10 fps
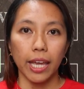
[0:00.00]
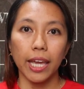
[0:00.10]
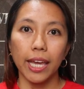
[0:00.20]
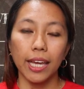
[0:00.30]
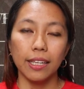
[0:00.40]

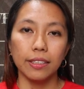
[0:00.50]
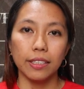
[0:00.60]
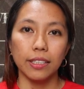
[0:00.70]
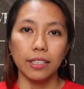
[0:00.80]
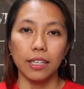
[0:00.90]
and
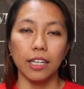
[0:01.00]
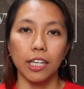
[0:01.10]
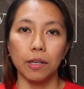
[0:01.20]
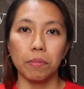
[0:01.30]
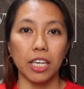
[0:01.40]

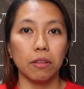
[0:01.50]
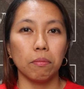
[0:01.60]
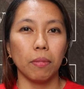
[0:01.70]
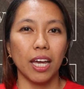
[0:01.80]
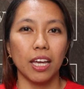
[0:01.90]

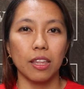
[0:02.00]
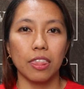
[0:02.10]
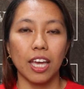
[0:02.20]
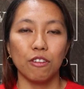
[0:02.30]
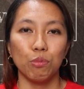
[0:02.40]
in
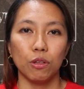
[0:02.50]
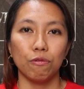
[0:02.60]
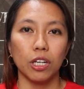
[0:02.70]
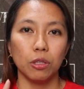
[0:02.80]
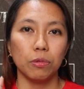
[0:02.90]
math, I've been
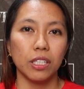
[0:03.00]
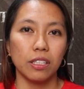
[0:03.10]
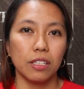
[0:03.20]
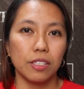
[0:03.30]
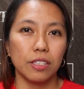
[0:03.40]
following
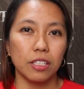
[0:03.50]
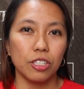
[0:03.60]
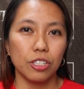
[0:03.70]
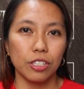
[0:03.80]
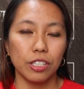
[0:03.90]
this
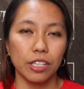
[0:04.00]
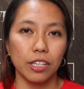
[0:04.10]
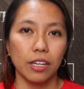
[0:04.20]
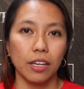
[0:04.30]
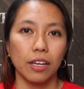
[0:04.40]
teacher.